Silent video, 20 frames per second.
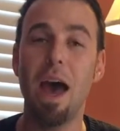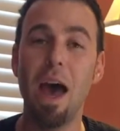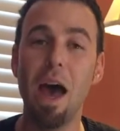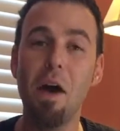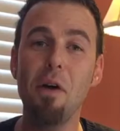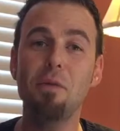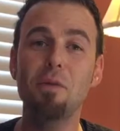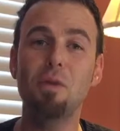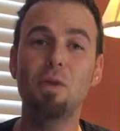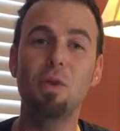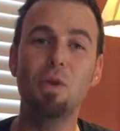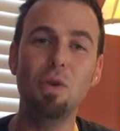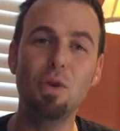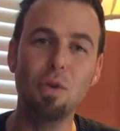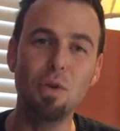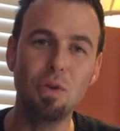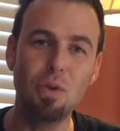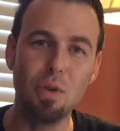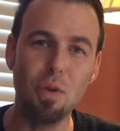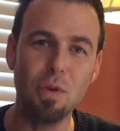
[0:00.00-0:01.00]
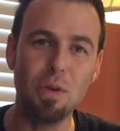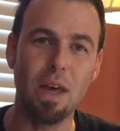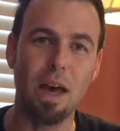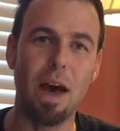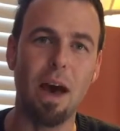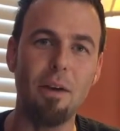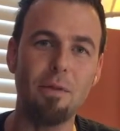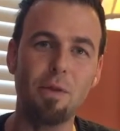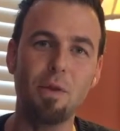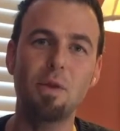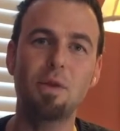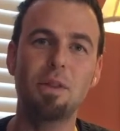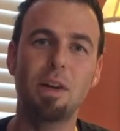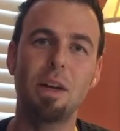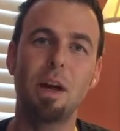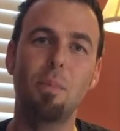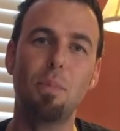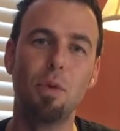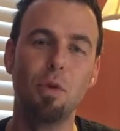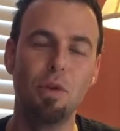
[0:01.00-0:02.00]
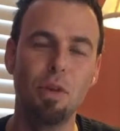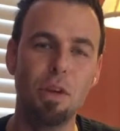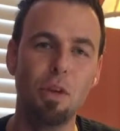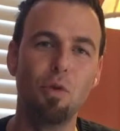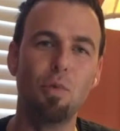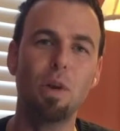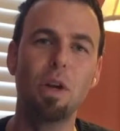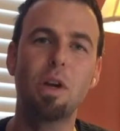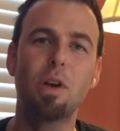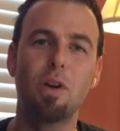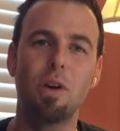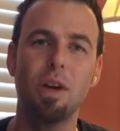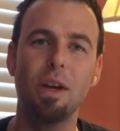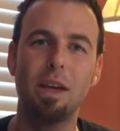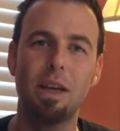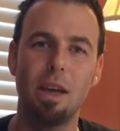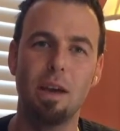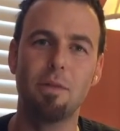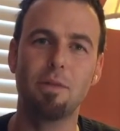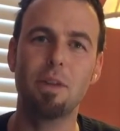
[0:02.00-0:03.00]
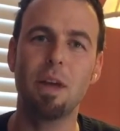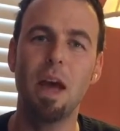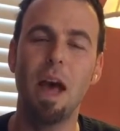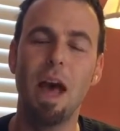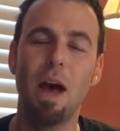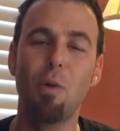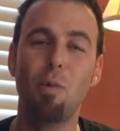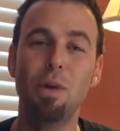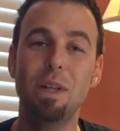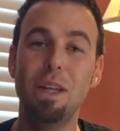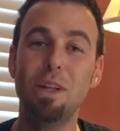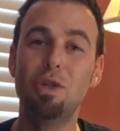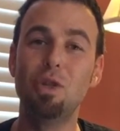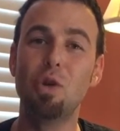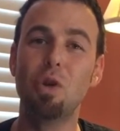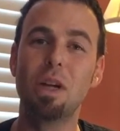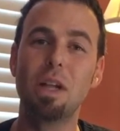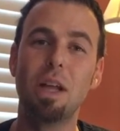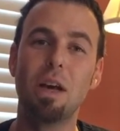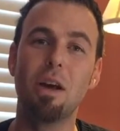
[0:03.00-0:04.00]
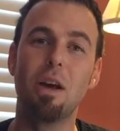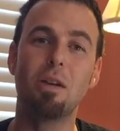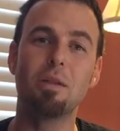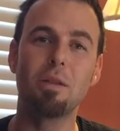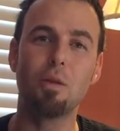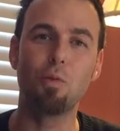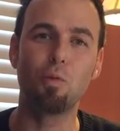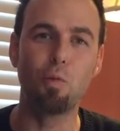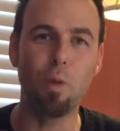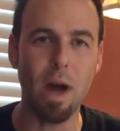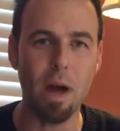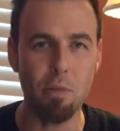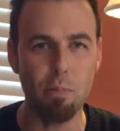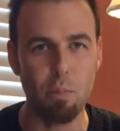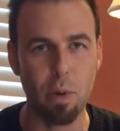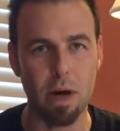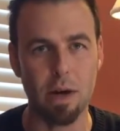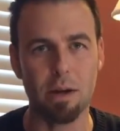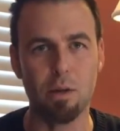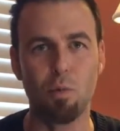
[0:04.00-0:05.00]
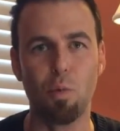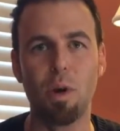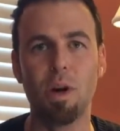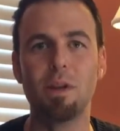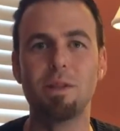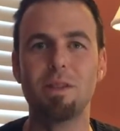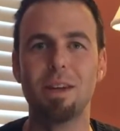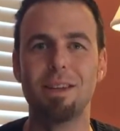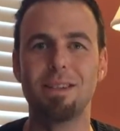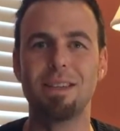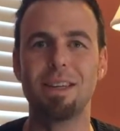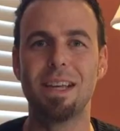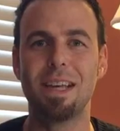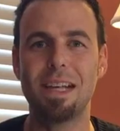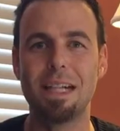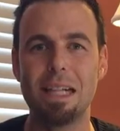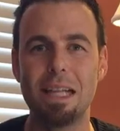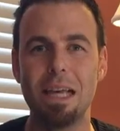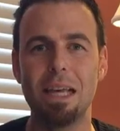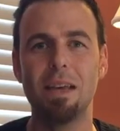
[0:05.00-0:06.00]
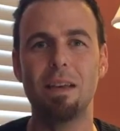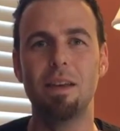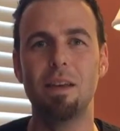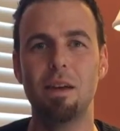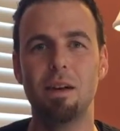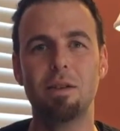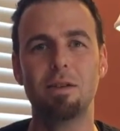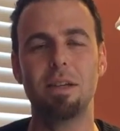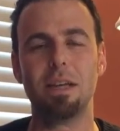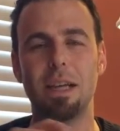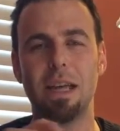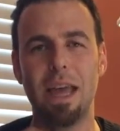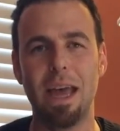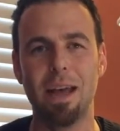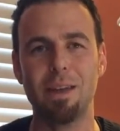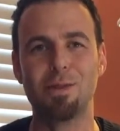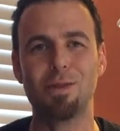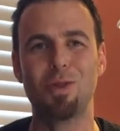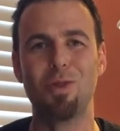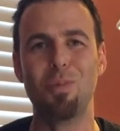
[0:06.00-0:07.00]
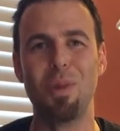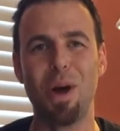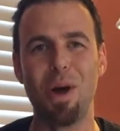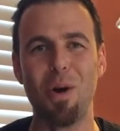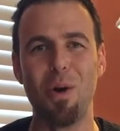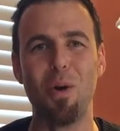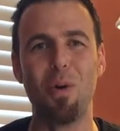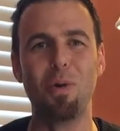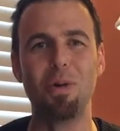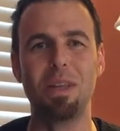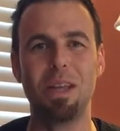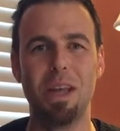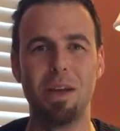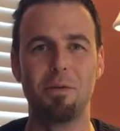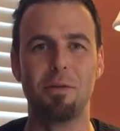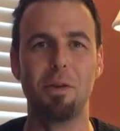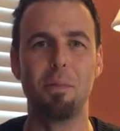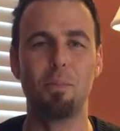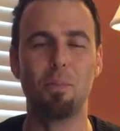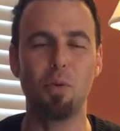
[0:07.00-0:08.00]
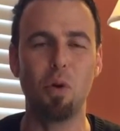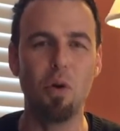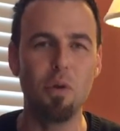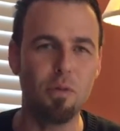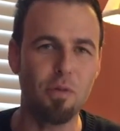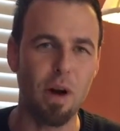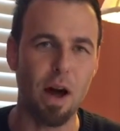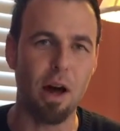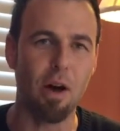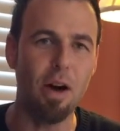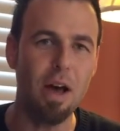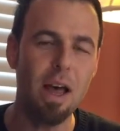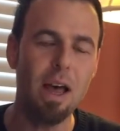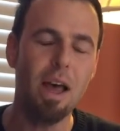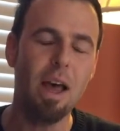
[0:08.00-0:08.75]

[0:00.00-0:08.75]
After you do that, after you set up your new recurring gift, we need you to click on the red button where it says, click here to cancel my old giving profile.